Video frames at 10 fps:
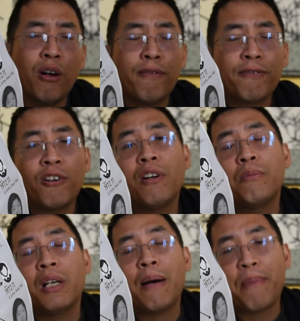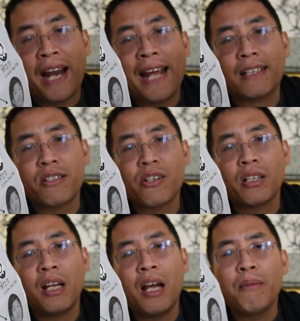or from a
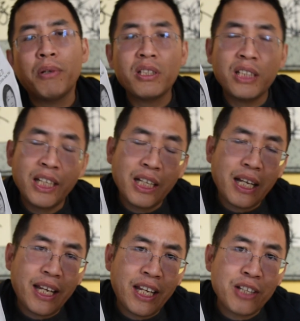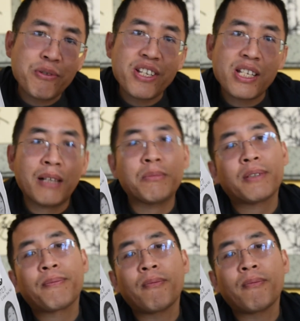plant. But in Hinduism,